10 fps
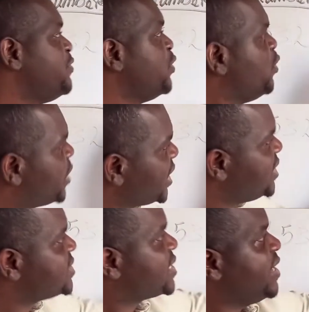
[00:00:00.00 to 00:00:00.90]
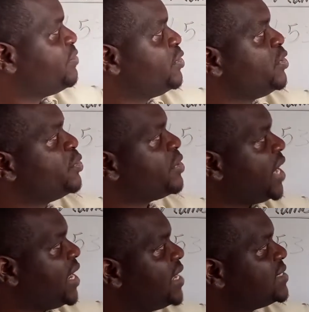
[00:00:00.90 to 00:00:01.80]
you look at this carefully, you
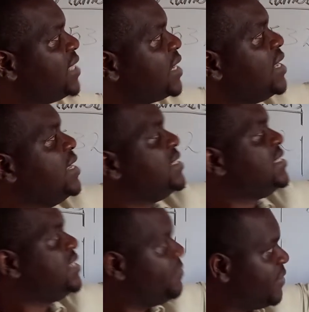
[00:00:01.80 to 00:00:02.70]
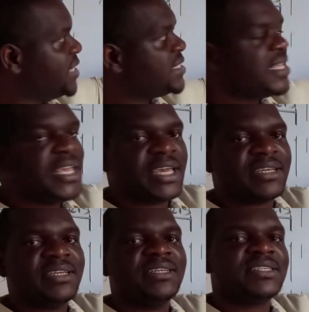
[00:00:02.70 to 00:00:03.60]
realize that difference here
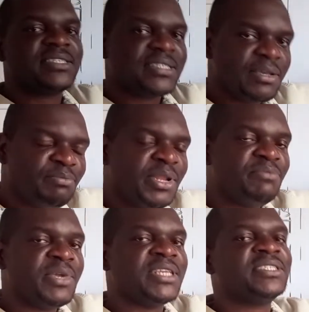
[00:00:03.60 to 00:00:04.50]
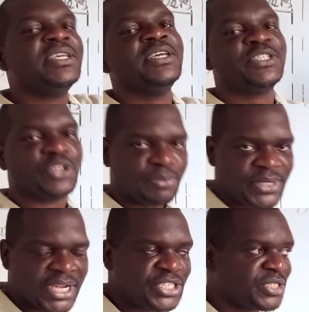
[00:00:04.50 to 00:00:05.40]
simply means
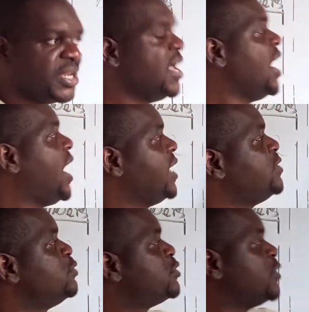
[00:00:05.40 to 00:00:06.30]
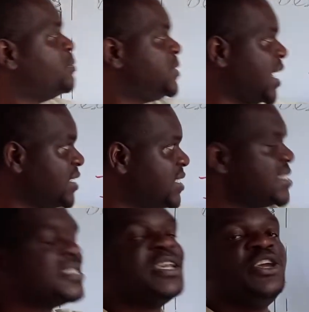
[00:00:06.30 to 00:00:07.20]
subtraction. And to subtract
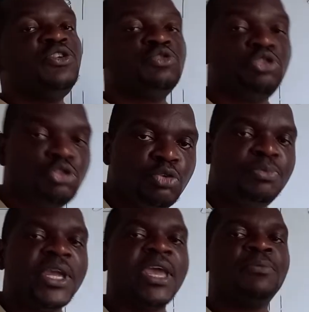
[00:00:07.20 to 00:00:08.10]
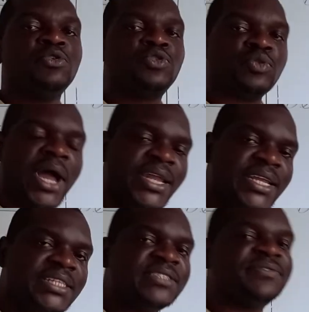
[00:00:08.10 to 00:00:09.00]
this, you should be able to
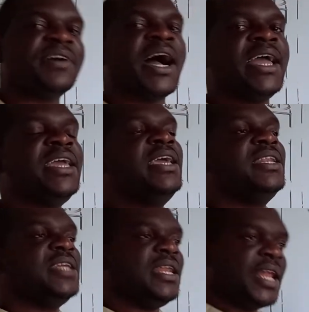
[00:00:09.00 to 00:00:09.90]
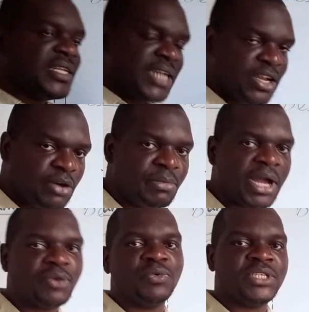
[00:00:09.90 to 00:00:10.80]
identify the larger number,
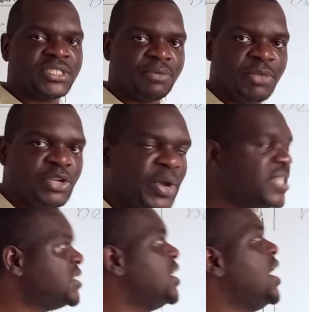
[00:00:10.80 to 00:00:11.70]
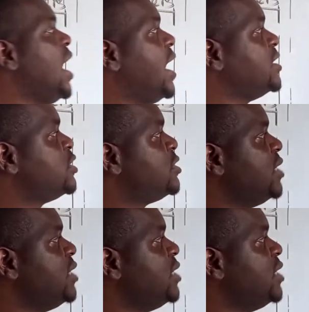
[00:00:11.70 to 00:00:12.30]
which is the minuend, and